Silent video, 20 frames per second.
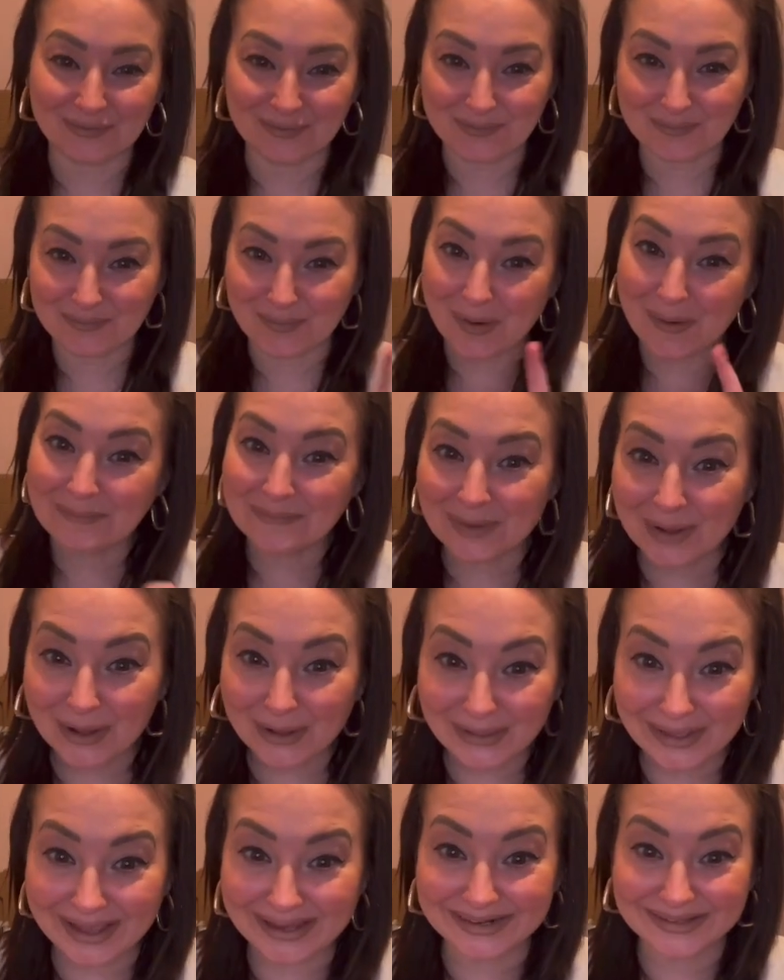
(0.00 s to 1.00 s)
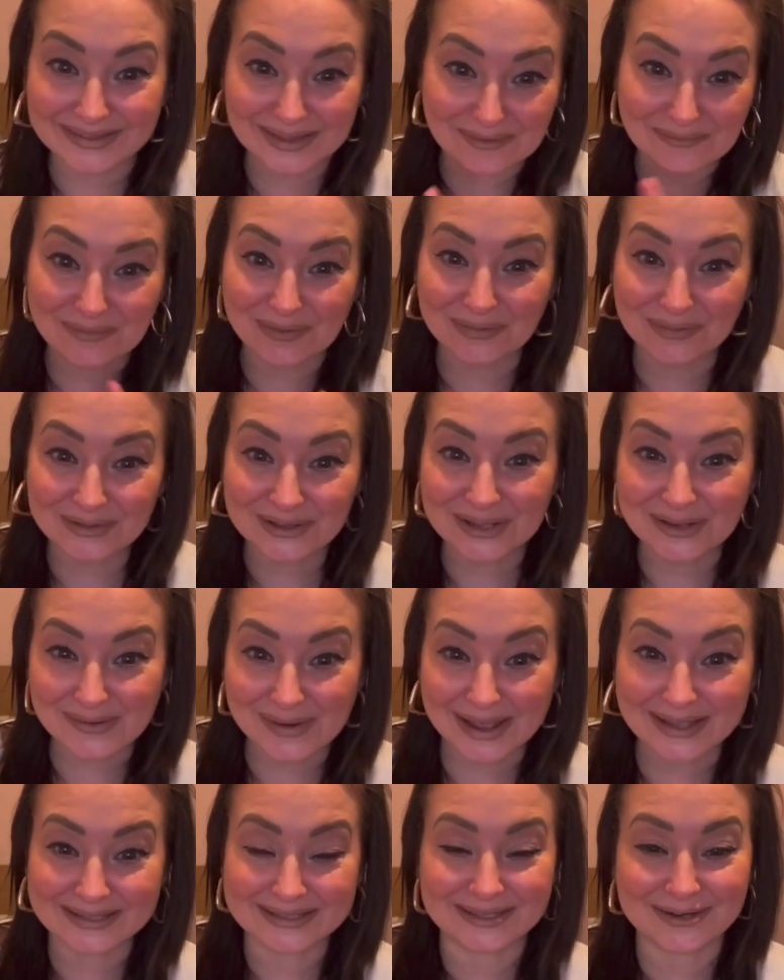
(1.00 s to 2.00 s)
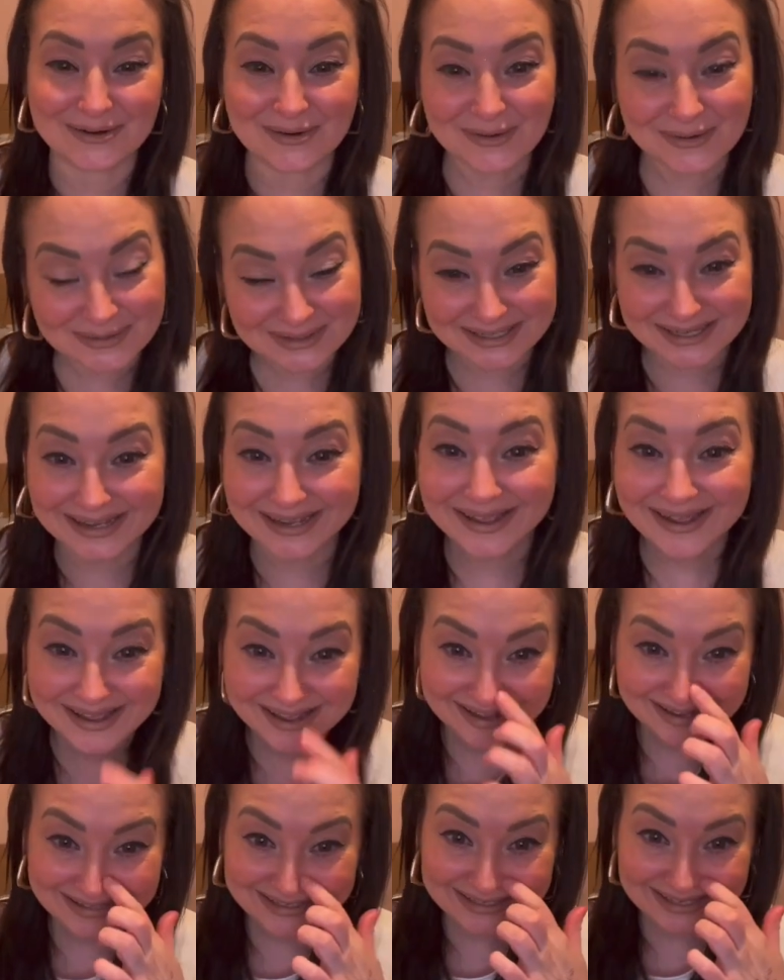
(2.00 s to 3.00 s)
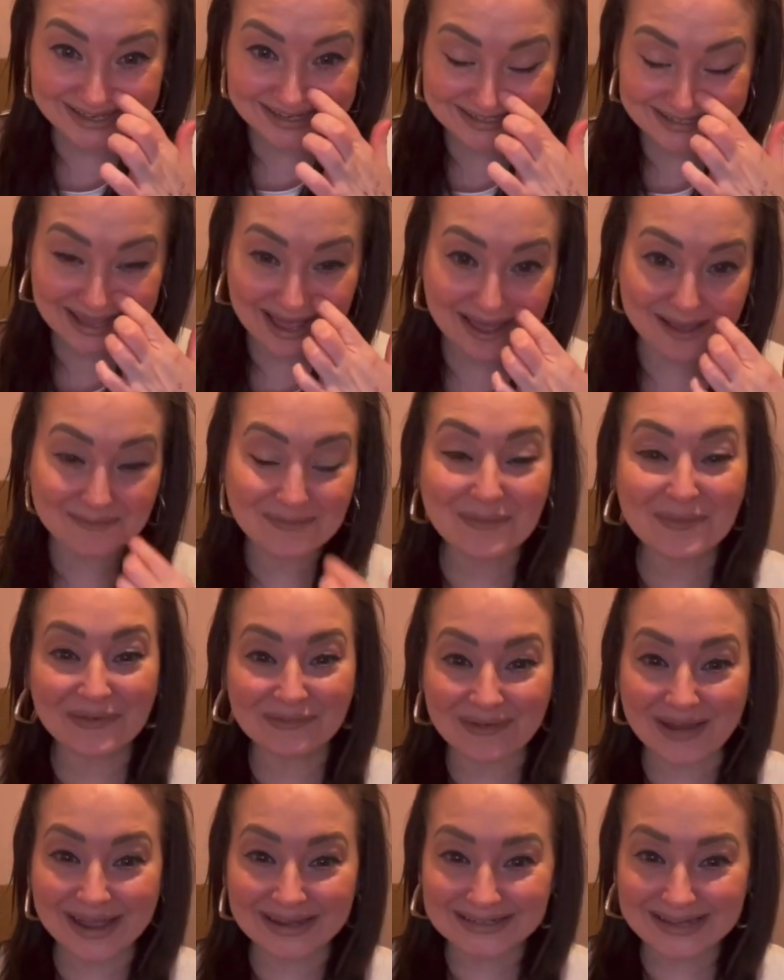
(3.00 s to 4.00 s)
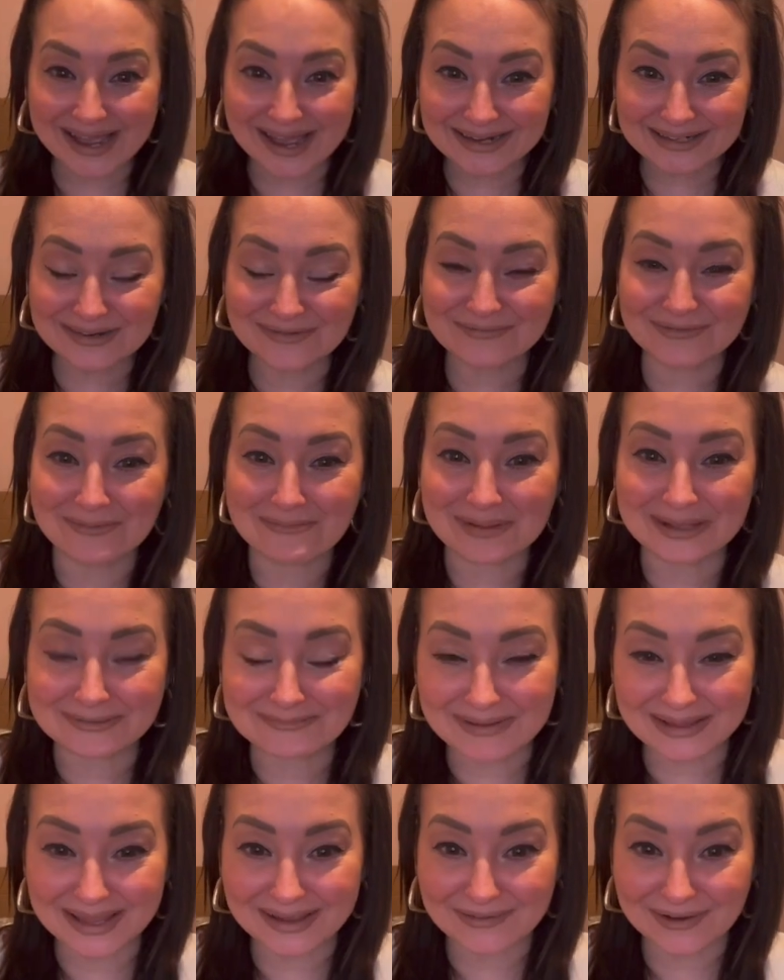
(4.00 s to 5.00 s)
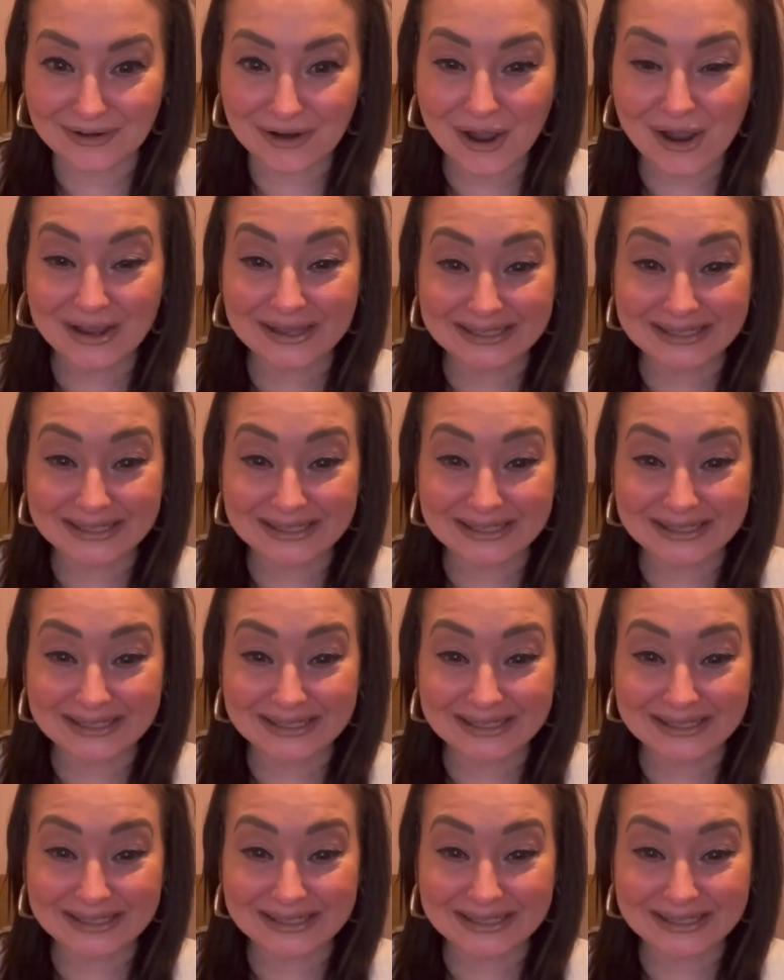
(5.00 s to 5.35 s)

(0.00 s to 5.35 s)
One Berlin and then one the US to go and see his mummified head at Ripley's Believe It or Not.